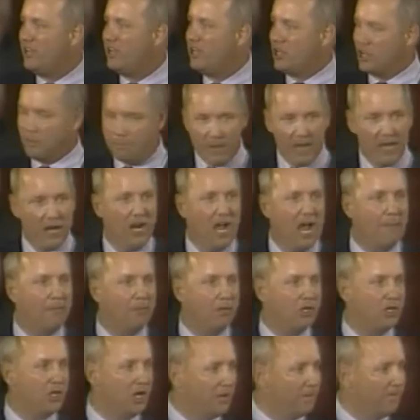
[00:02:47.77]
You better not
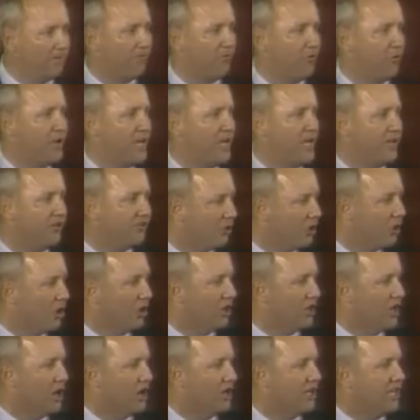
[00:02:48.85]
become friends
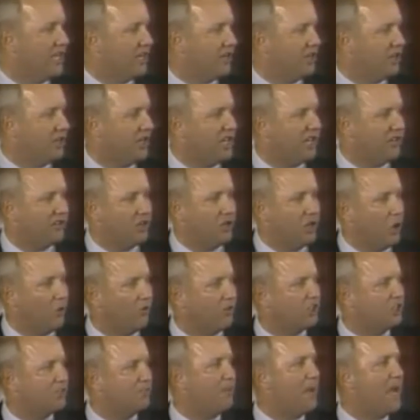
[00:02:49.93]
or get to know the
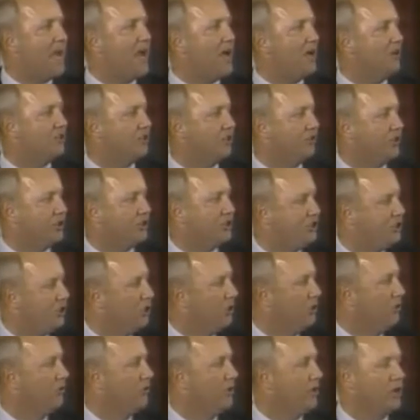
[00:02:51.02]
spouse or the
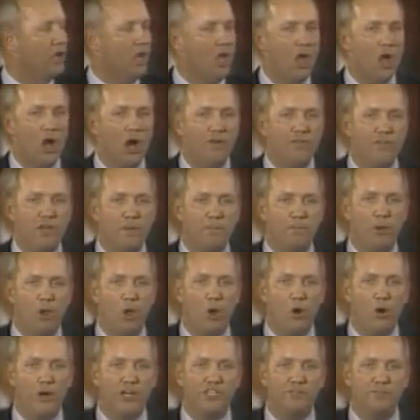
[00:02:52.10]
children of your
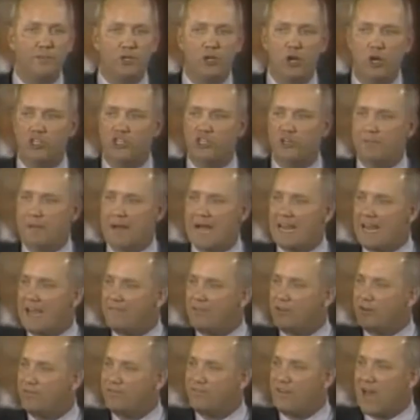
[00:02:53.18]
employees, because you might
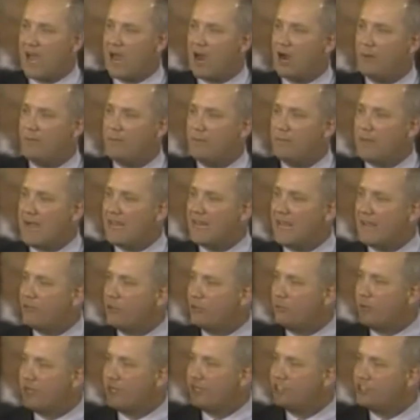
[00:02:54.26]
have to fire them, you might have to
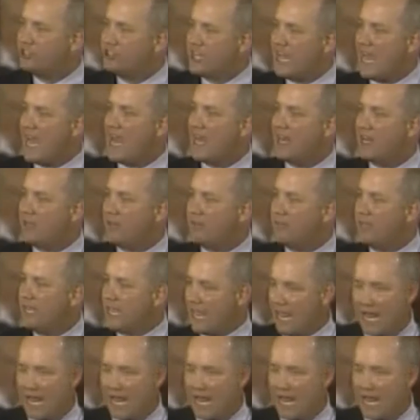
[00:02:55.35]
reassign them.